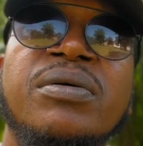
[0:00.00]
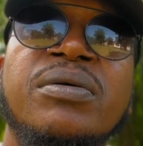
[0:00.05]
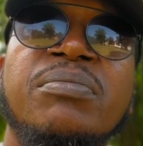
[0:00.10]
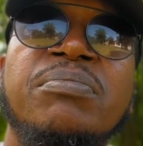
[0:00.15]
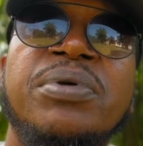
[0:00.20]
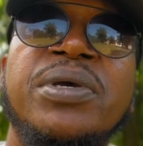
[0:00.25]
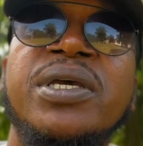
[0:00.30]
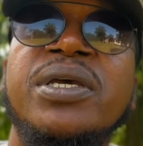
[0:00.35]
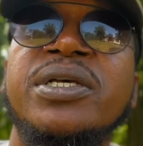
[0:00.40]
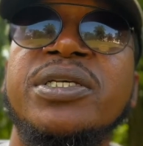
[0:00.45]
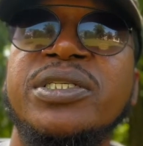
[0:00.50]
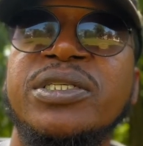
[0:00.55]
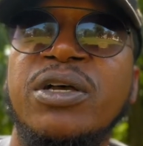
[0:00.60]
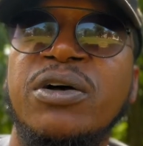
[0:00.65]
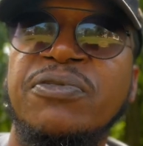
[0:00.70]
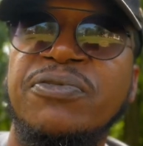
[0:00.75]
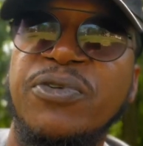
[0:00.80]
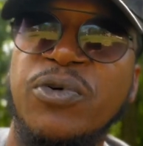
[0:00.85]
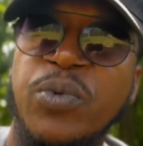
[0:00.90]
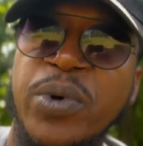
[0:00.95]
being
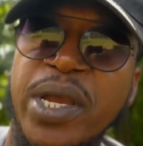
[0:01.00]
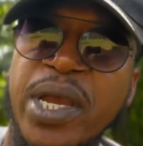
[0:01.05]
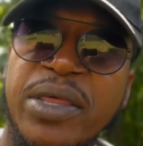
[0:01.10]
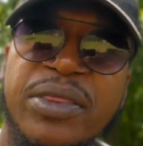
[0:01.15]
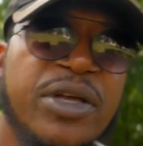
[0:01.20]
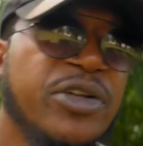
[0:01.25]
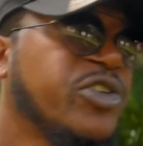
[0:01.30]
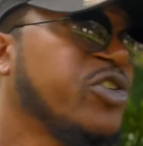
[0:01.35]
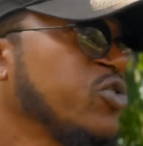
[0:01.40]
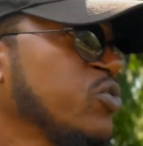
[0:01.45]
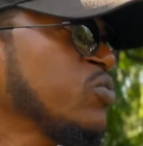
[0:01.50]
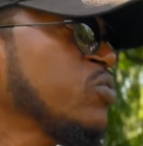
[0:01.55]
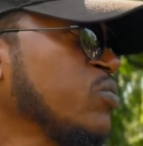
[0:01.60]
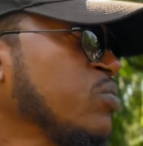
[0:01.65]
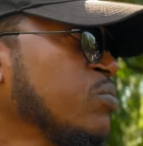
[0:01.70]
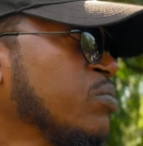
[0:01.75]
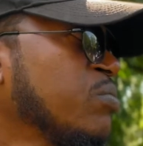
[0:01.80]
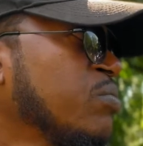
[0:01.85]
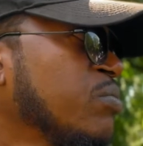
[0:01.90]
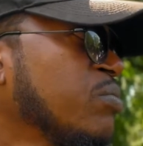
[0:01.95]
self-aware that you
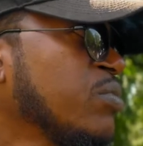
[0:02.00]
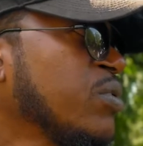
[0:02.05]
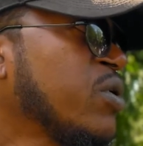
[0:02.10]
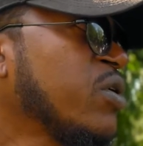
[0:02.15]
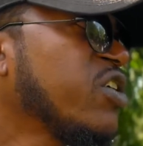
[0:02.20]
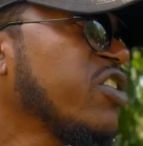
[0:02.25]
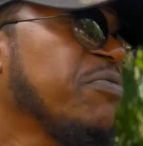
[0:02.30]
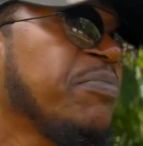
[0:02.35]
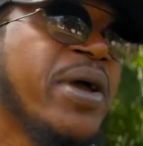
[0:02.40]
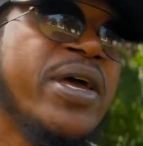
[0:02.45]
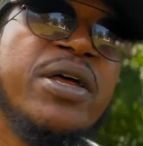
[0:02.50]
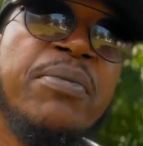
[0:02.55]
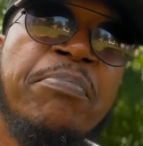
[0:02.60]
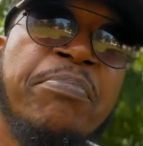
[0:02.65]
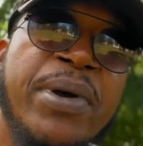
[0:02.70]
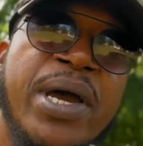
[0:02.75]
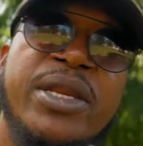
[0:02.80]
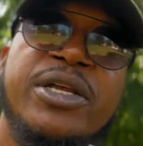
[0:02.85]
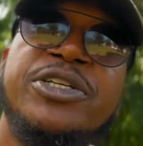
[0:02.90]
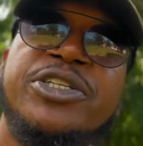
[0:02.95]
could have made a
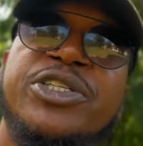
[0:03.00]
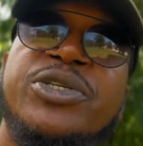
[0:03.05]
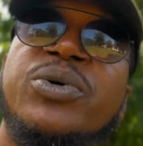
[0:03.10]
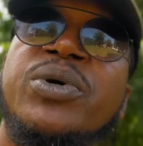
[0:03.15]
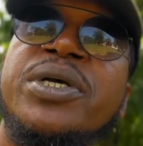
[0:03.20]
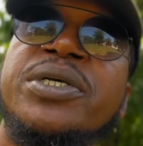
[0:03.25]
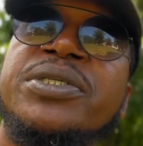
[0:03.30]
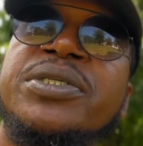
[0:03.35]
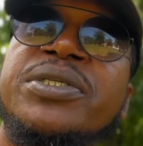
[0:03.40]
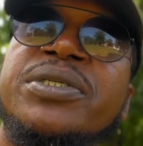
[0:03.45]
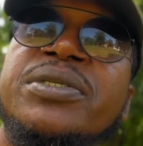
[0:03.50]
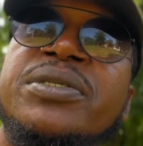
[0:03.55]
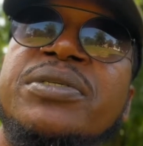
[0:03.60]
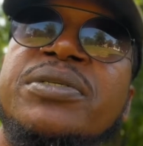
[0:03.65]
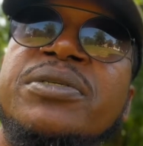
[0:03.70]
better choice